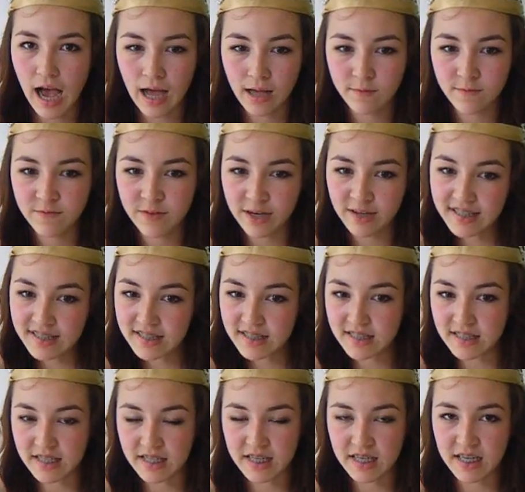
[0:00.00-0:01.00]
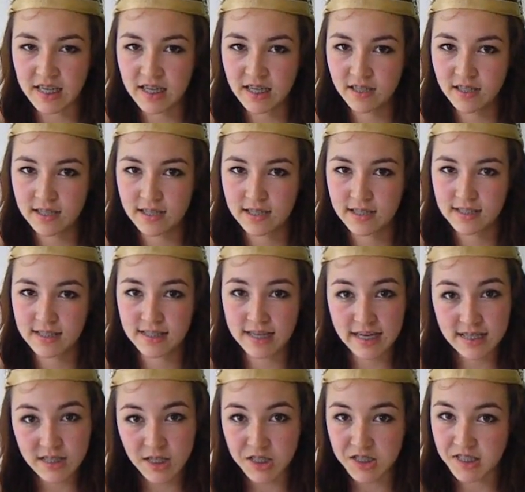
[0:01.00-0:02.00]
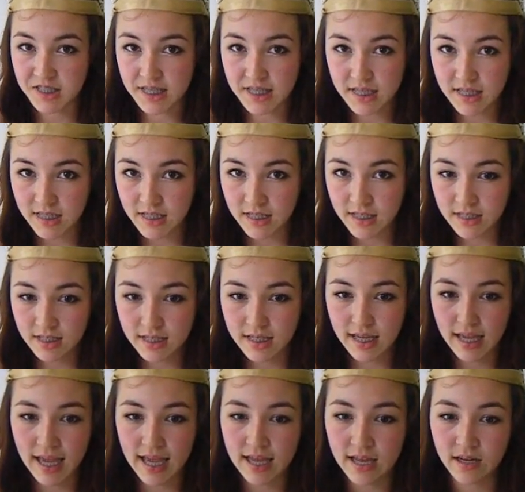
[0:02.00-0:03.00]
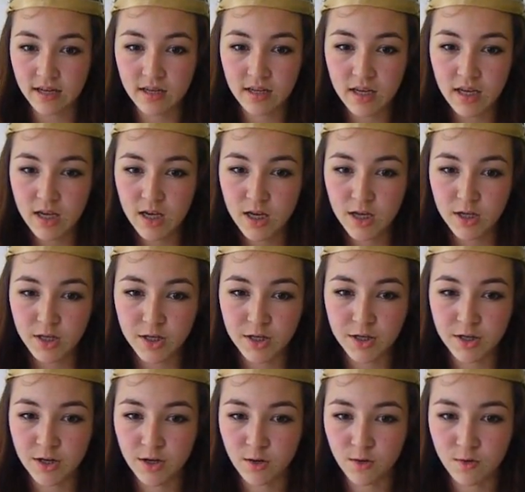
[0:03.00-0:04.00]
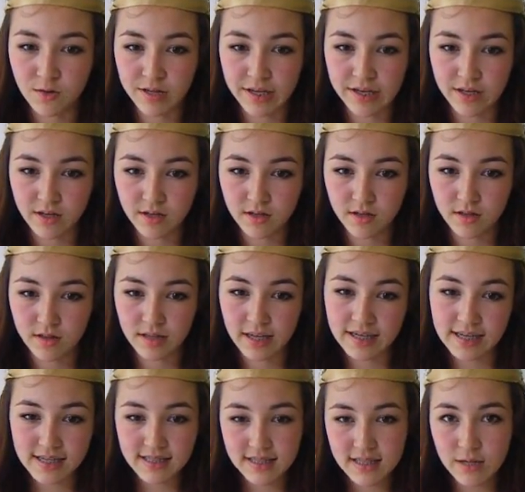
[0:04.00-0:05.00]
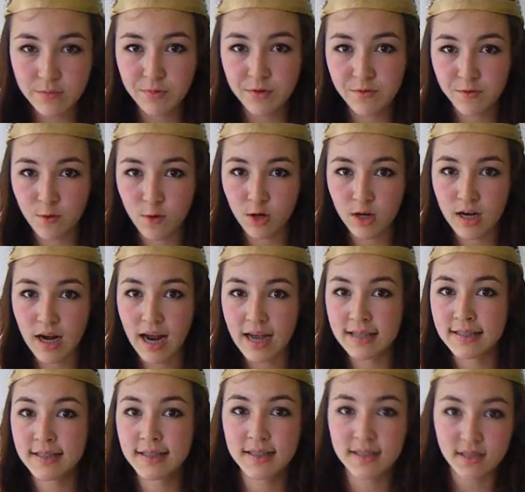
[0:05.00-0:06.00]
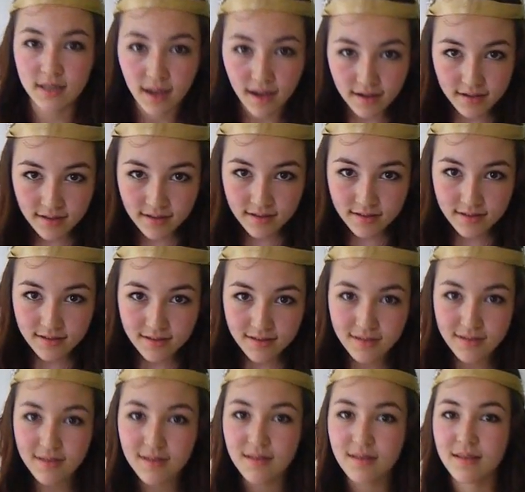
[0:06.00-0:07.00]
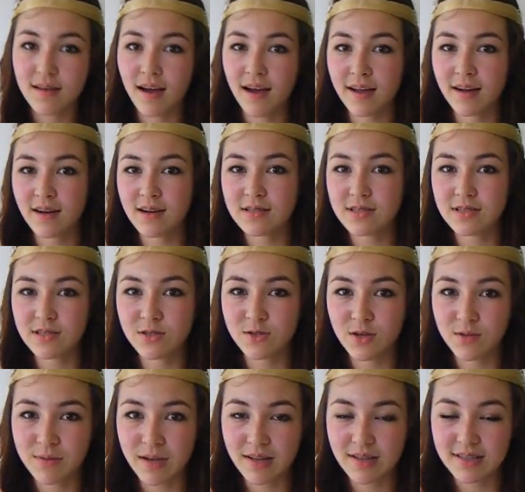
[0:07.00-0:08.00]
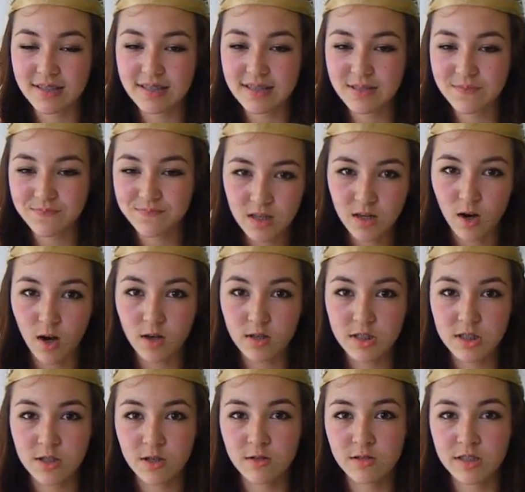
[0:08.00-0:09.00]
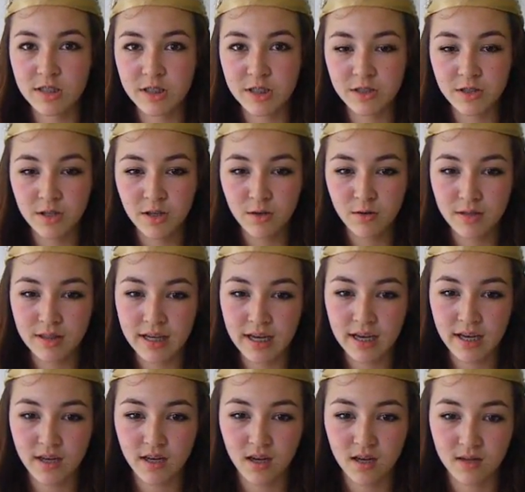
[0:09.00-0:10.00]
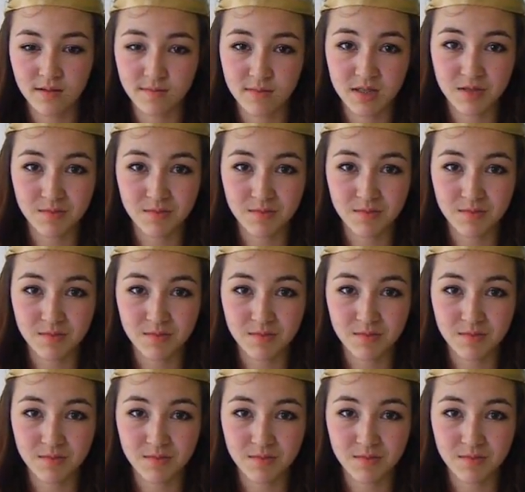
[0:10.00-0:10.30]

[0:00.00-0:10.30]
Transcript: I'm very sneaky. Snakes are sneaky. And, you know, like I said before, I snuck the icons into our palace. Also, did you know that